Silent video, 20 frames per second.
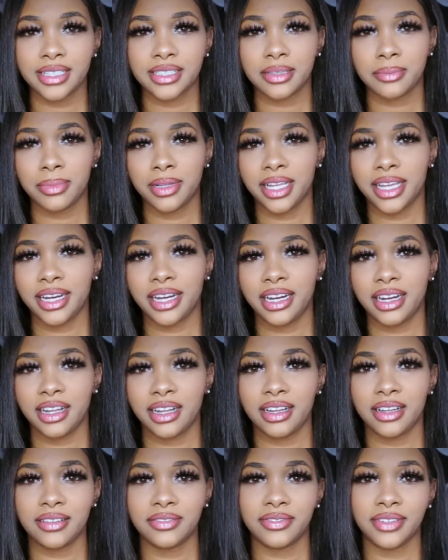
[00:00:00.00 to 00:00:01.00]
is the planet
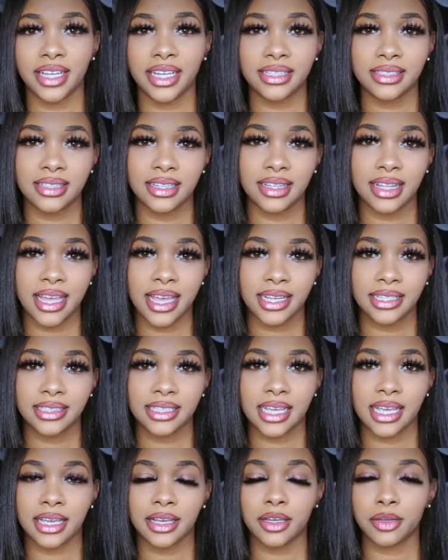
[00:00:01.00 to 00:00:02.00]
of
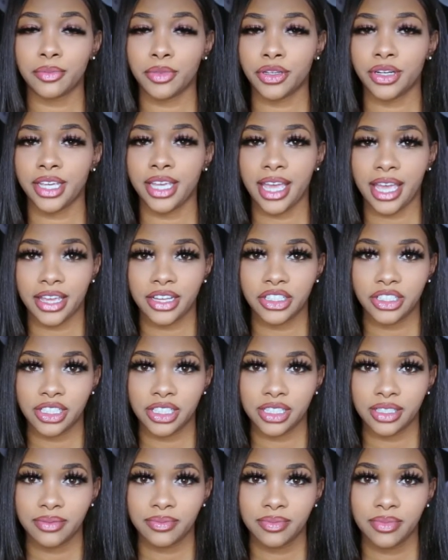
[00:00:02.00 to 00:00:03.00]
intellect and
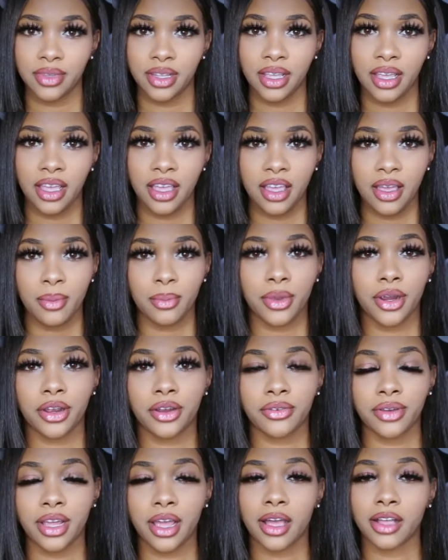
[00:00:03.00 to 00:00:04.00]
communication.
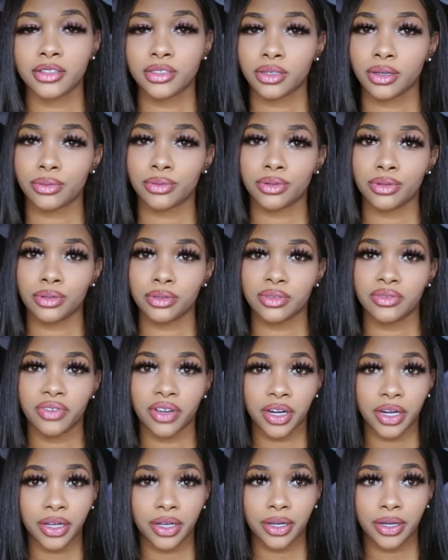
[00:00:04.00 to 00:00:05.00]
Mercury also rules
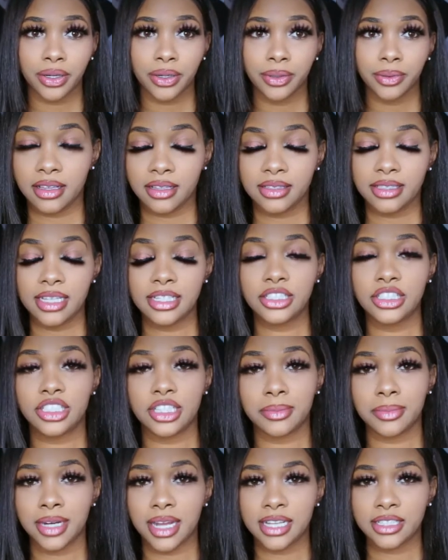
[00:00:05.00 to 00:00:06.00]
Virgo. Since
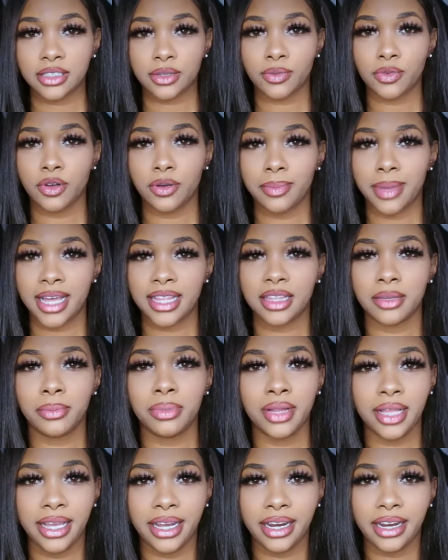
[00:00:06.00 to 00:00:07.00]
Geminis are ruled by the
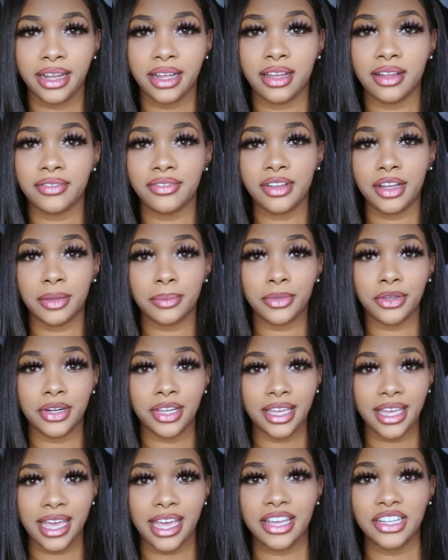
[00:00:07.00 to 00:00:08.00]
planet of
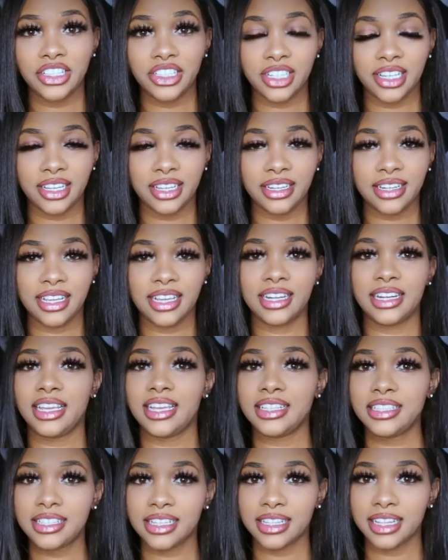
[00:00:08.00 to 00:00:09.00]
communication and
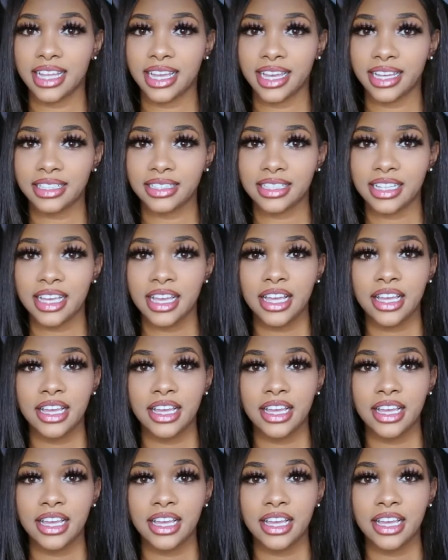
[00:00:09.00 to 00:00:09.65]
intellect,